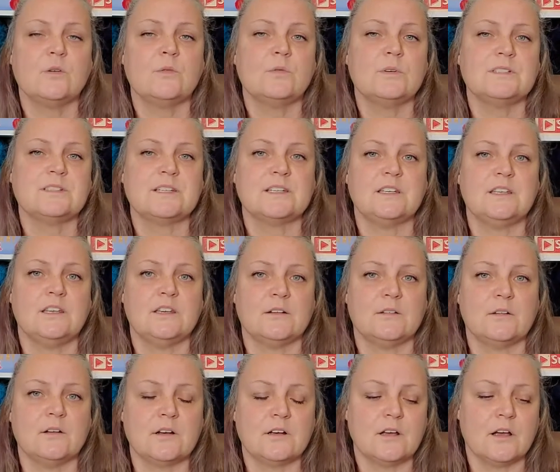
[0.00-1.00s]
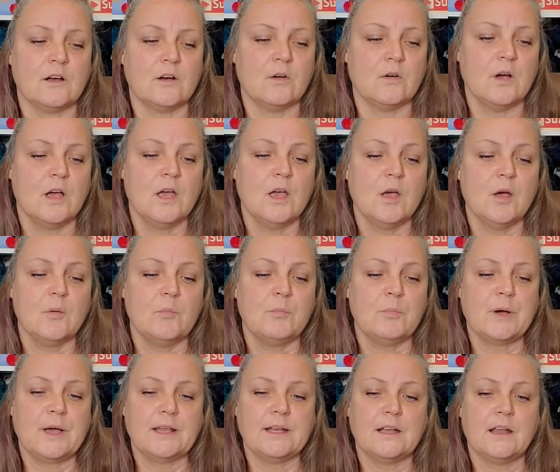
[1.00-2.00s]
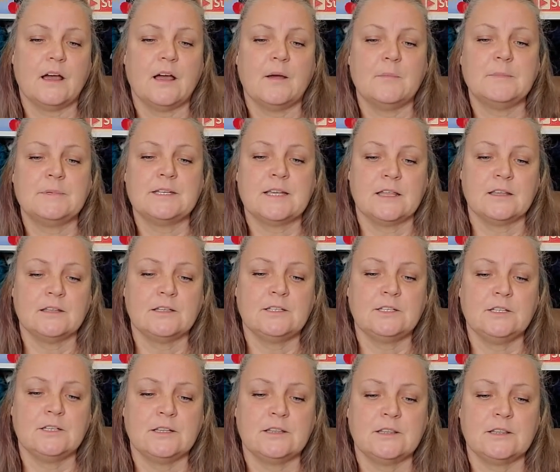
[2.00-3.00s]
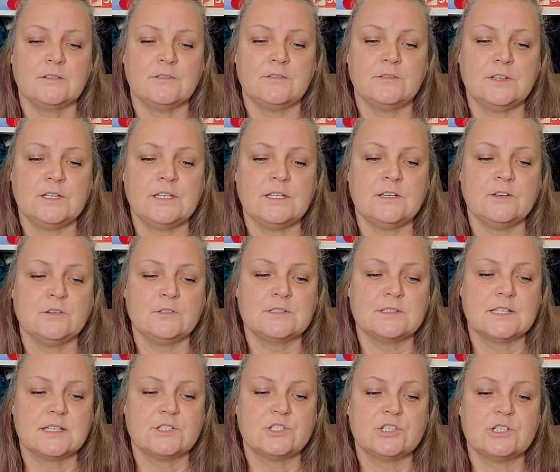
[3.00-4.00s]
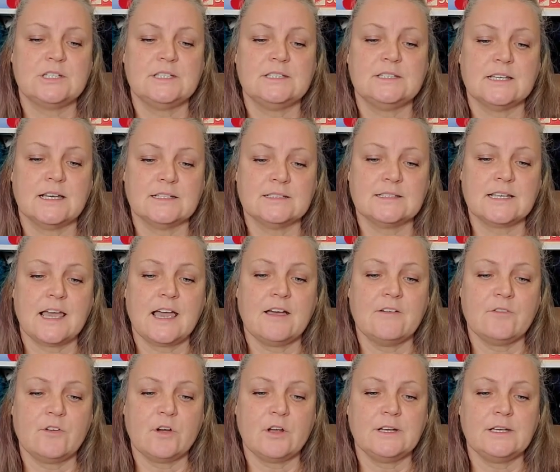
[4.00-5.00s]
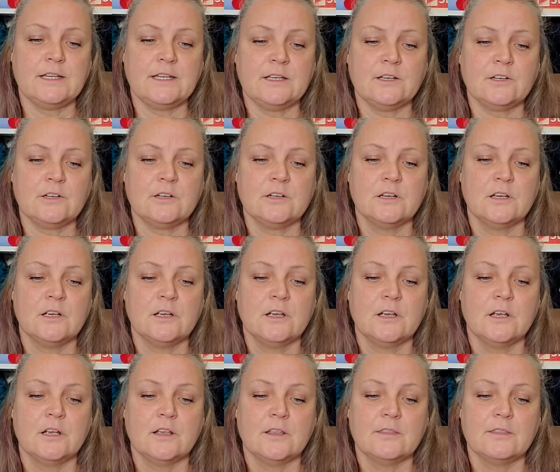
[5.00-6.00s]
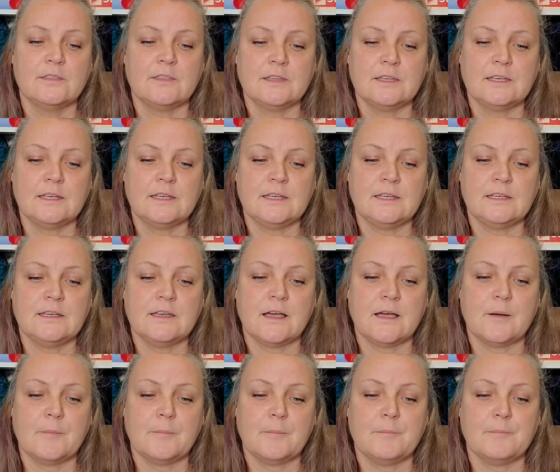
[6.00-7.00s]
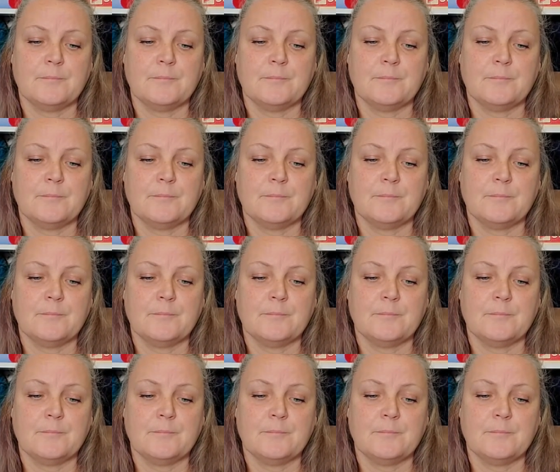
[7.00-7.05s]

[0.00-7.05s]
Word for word: was a year ago, but I'm telling you, the videos that she does have on here, the